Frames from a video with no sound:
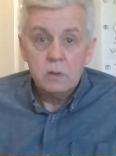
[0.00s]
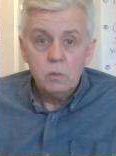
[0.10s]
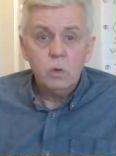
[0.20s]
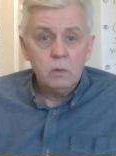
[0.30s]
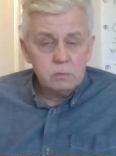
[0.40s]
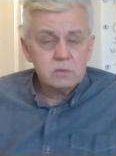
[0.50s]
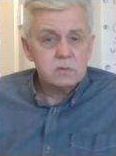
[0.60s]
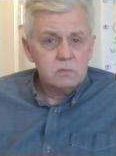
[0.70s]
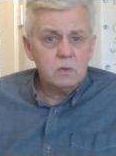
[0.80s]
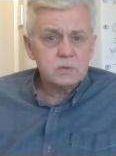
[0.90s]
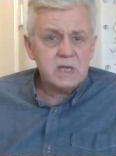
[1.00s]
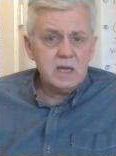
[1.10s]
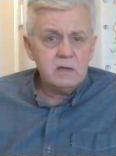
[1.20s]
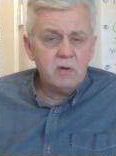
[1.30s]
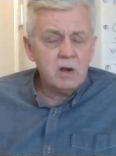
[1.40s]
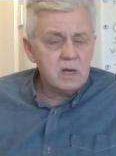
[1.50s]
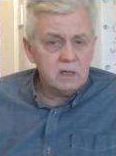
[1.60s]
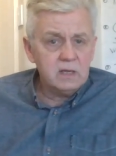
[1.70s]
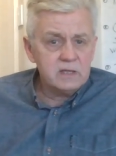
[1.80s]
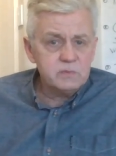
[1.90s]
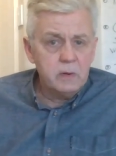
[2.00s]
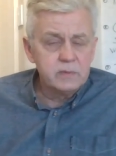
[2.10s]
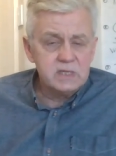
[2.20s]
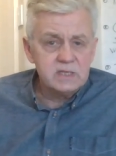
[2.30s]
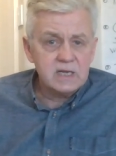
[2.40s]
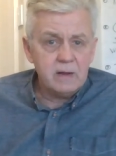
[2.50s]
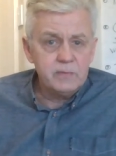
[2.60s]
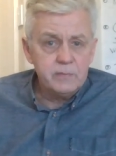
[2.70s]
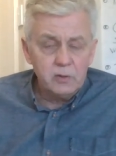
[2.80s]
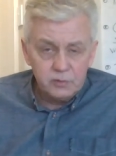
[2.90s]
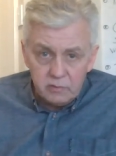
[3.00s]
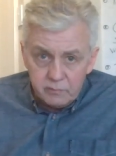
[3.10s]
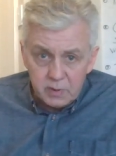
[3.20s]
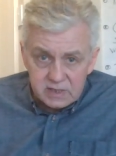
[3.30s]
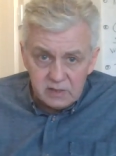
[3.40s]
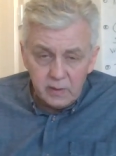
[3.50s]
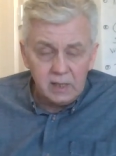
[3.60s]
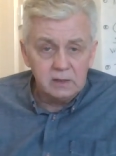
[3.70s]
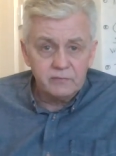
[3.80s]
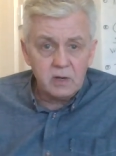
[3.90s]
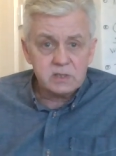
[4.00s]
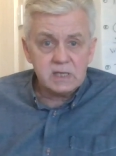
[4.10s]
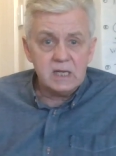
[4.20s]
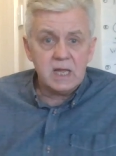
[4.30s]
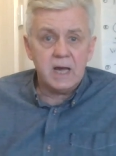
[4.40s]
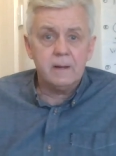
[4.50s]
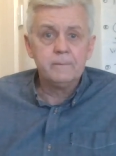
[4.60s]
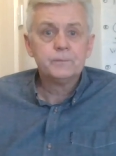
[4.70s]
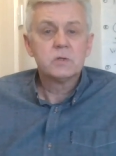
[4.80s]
won't, won't say you're wrong at this moment in time. They're both doing pretty well, I've got to say that.